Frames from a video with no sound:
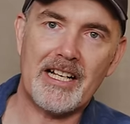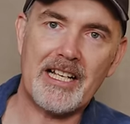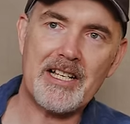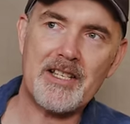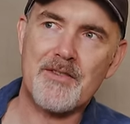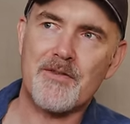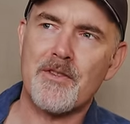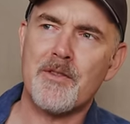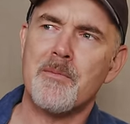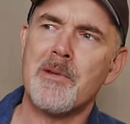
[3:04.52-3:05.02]
I
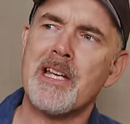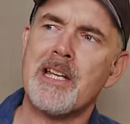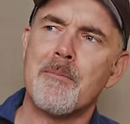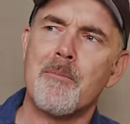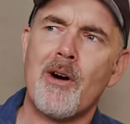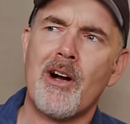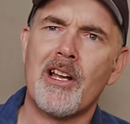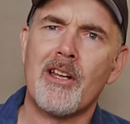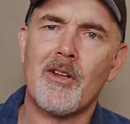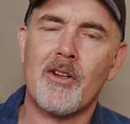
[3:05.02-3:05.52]
guess for me,
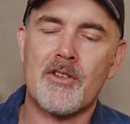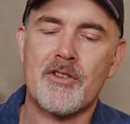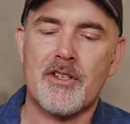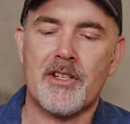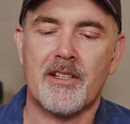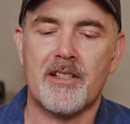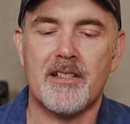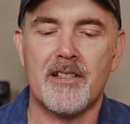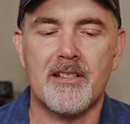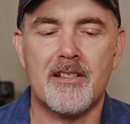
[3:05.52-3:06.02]
my
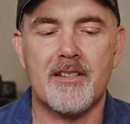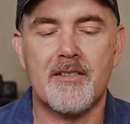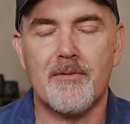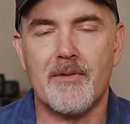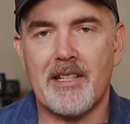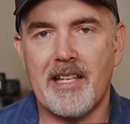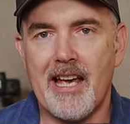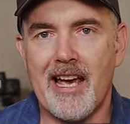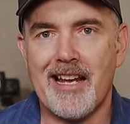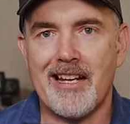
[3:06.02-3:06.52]
logic is
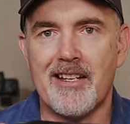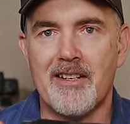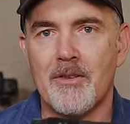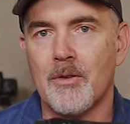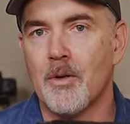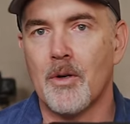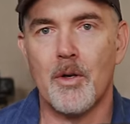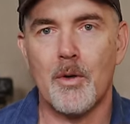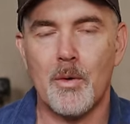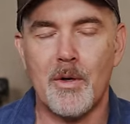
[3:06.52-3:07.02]
Canon
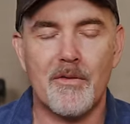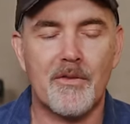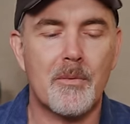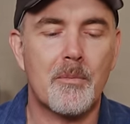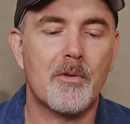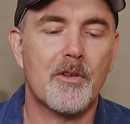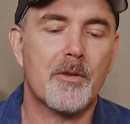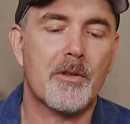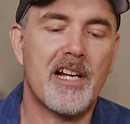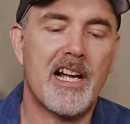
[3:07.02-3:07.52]
or whoever
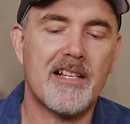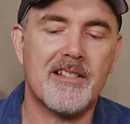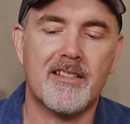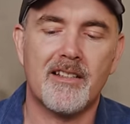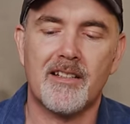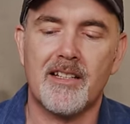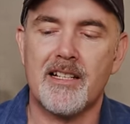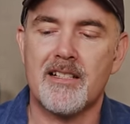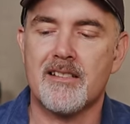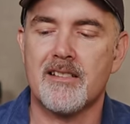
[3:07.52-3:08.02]
creates
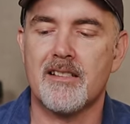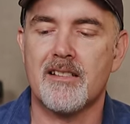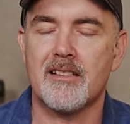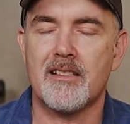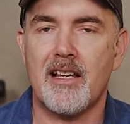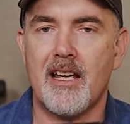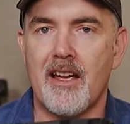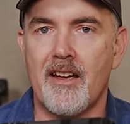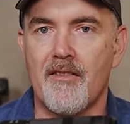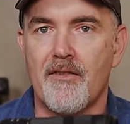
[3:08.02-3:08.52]
the lenses
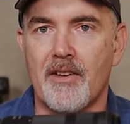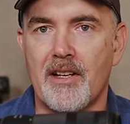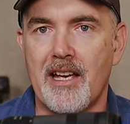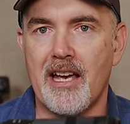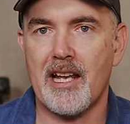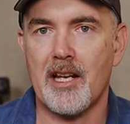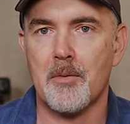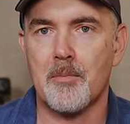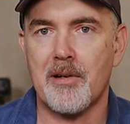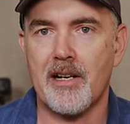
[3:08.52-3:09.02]
have
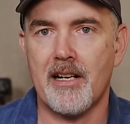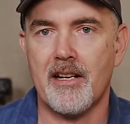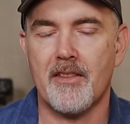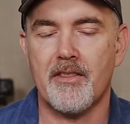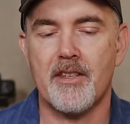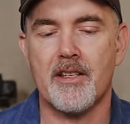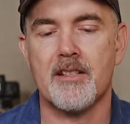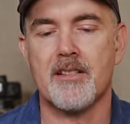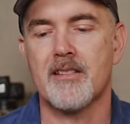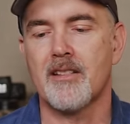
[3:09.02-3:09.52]
calibrated
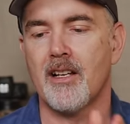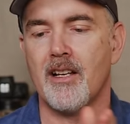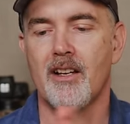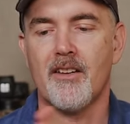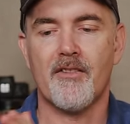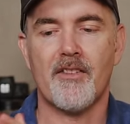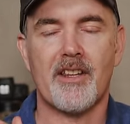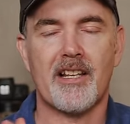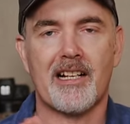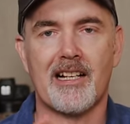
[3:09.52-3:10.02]
this
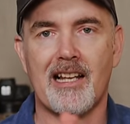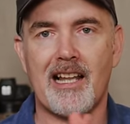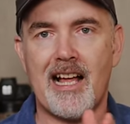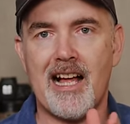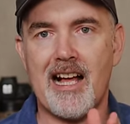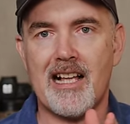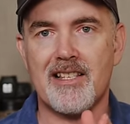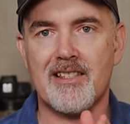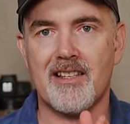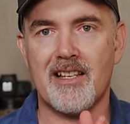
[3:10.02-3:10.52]
for the
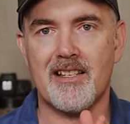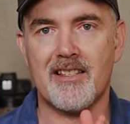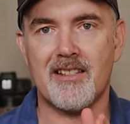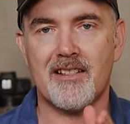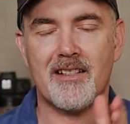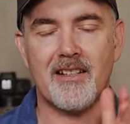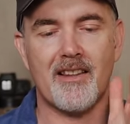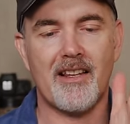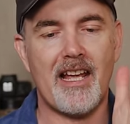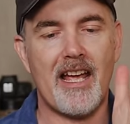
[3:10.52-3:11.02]
glass that's
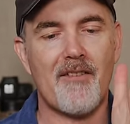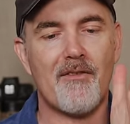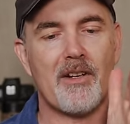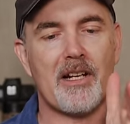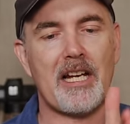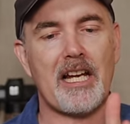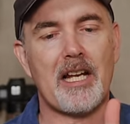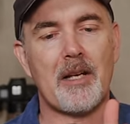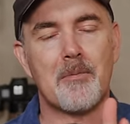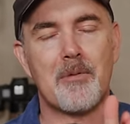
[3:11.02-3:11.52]
in it. They haven't
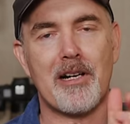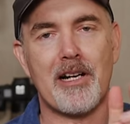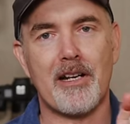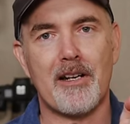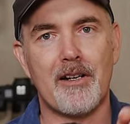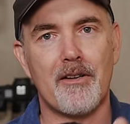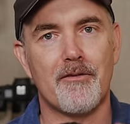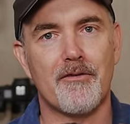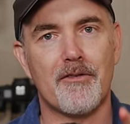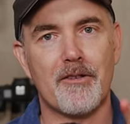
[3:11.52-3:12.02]

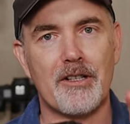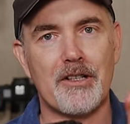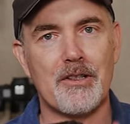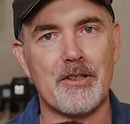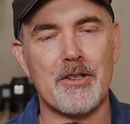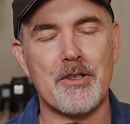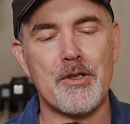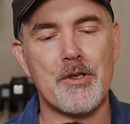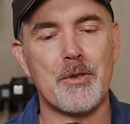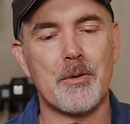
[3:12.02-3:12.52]
calibrated it for an
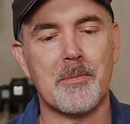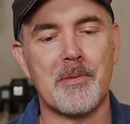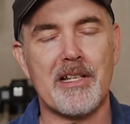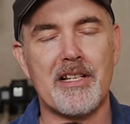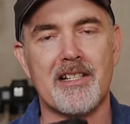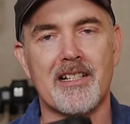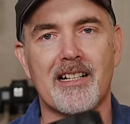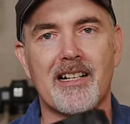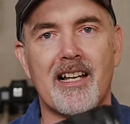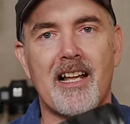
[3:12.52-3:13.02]
additional
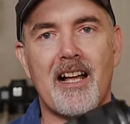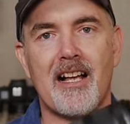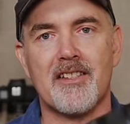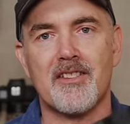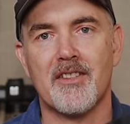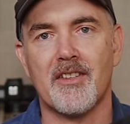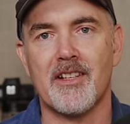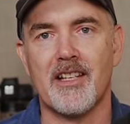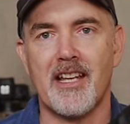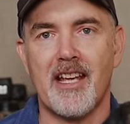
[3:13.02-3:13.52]
piece of
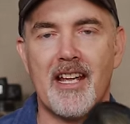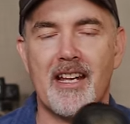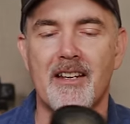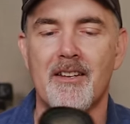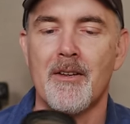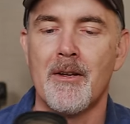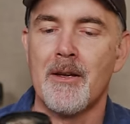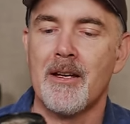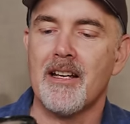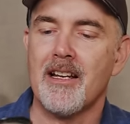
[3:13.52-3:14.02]
glass on the end,
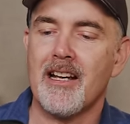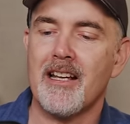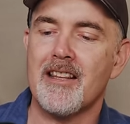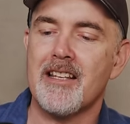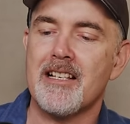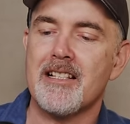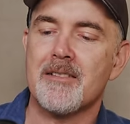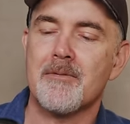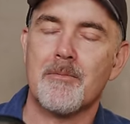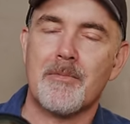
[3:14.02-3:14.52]
and
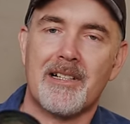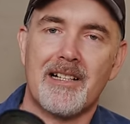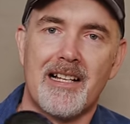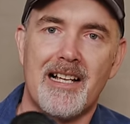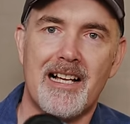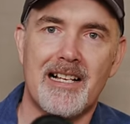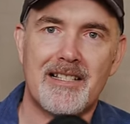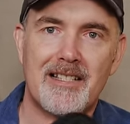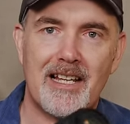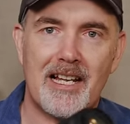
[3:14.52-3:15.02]
these
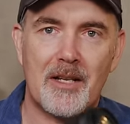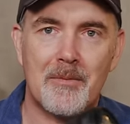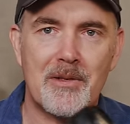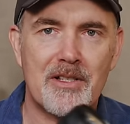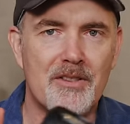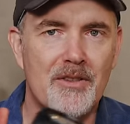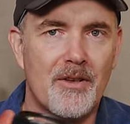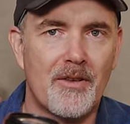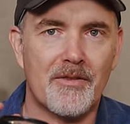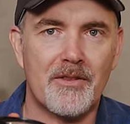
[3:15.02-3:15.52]
glass
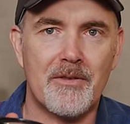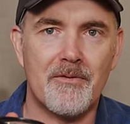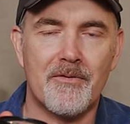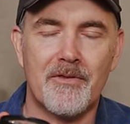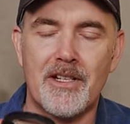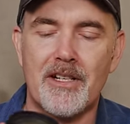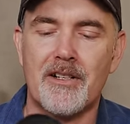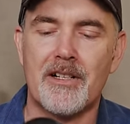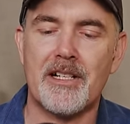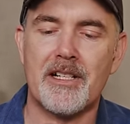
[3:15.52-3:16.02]
elements are often
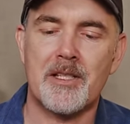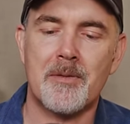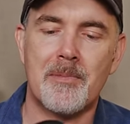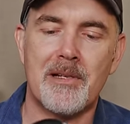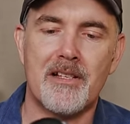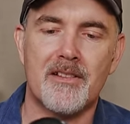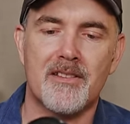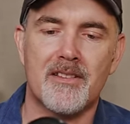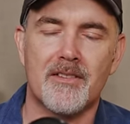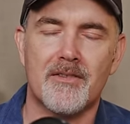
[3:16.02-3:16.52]
very
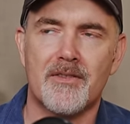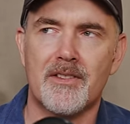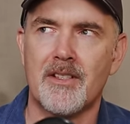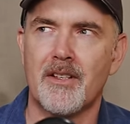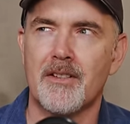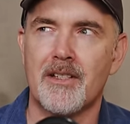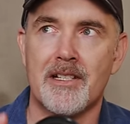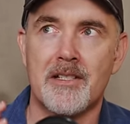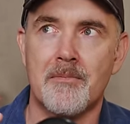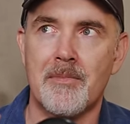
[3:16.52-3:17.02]
expensive, so
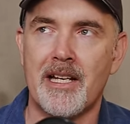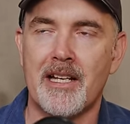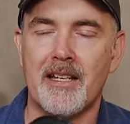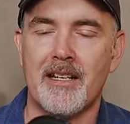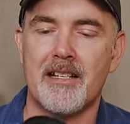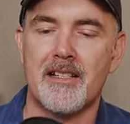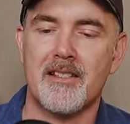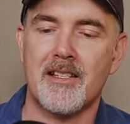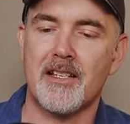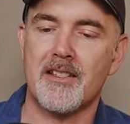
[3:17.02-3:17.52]
it doesn't make
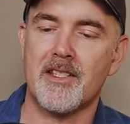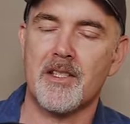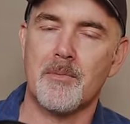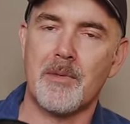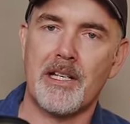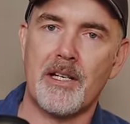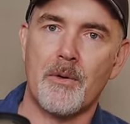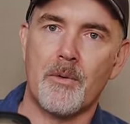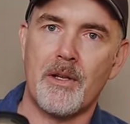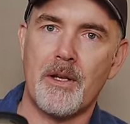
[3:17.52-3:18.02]
any sense to
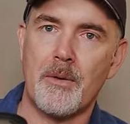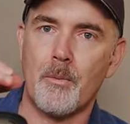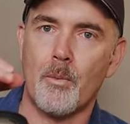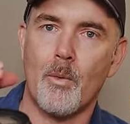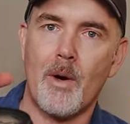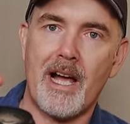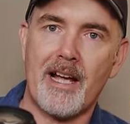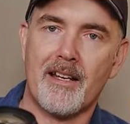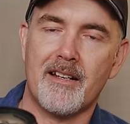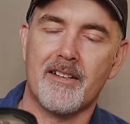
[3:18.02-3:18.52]
me to then
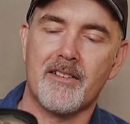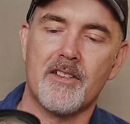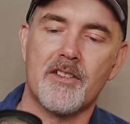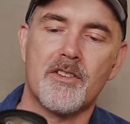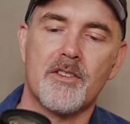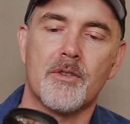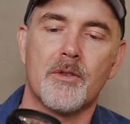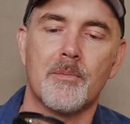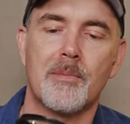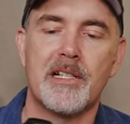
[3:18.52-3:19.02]
whack an
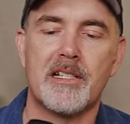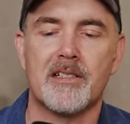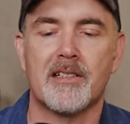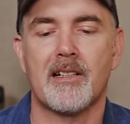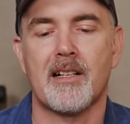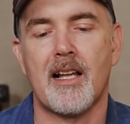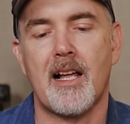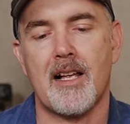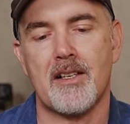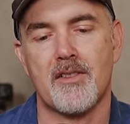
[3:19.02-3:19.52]
additional piece of
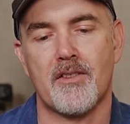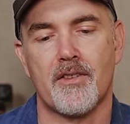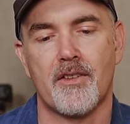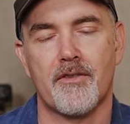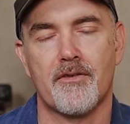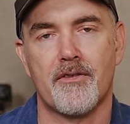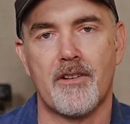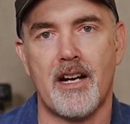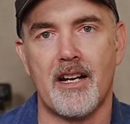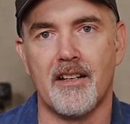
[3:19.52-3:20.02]
glass on the
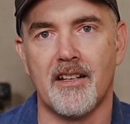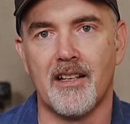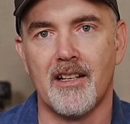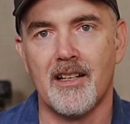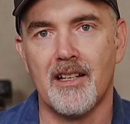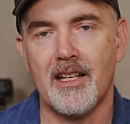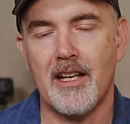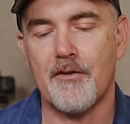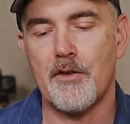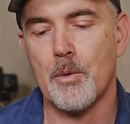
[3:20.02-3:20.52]
front.
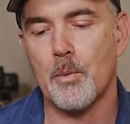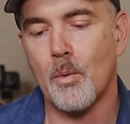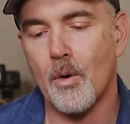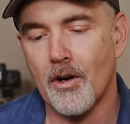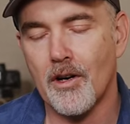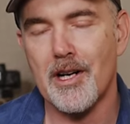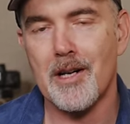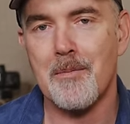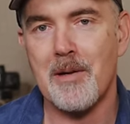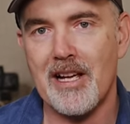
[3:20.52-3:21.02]
If you're
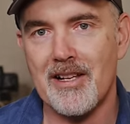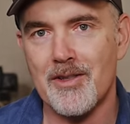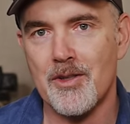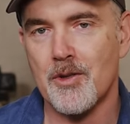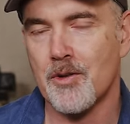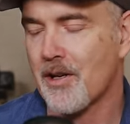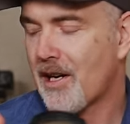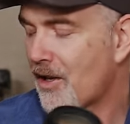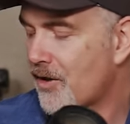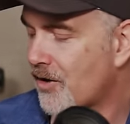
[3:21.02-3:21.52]
worried about
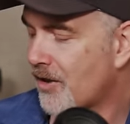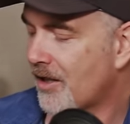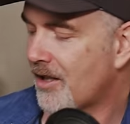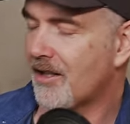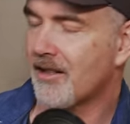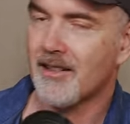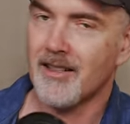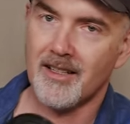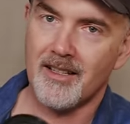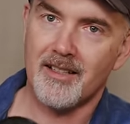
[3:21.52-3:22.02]
scratching
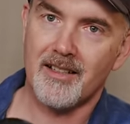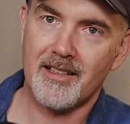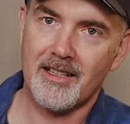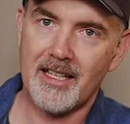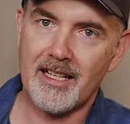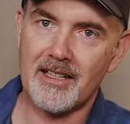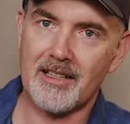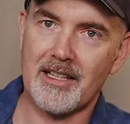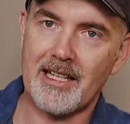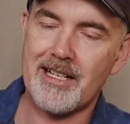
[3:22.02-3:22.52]
it,
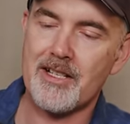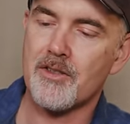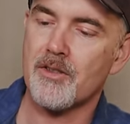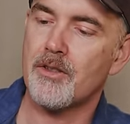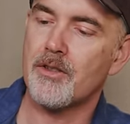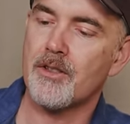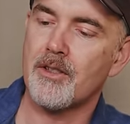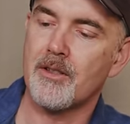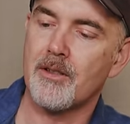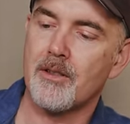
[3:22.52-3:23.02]
get a lens
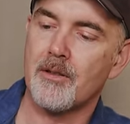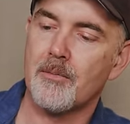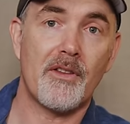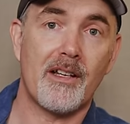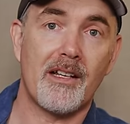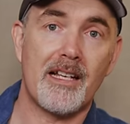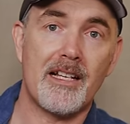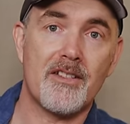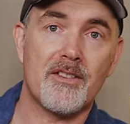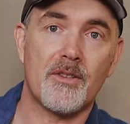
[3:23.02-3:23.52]
hood, put the
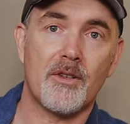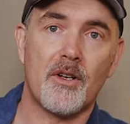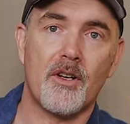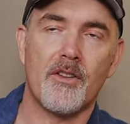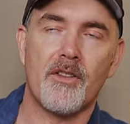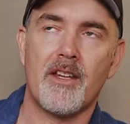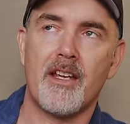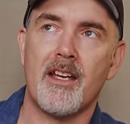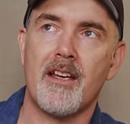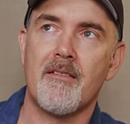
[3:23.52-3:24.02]
lens hood
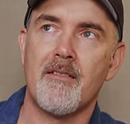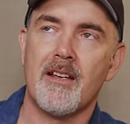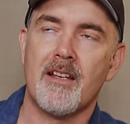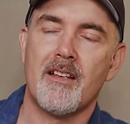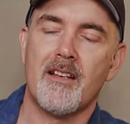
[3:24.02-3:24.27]
on there.